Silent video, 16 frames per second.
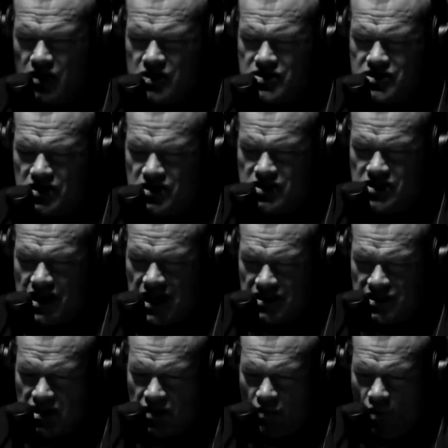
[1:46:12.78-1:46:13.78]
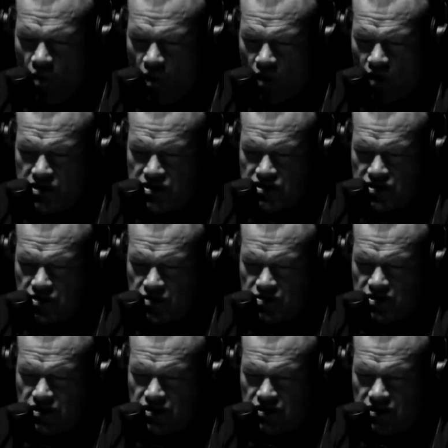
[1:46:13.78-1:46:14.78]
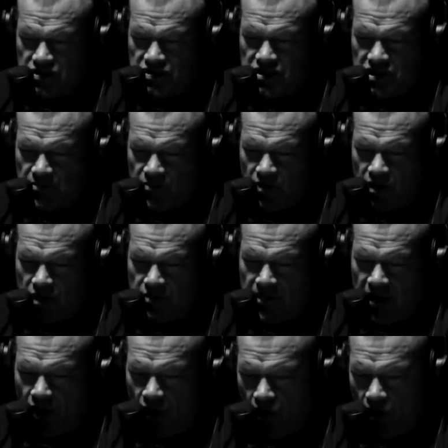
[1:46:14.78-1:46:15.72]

Success in war is due to good teamwork by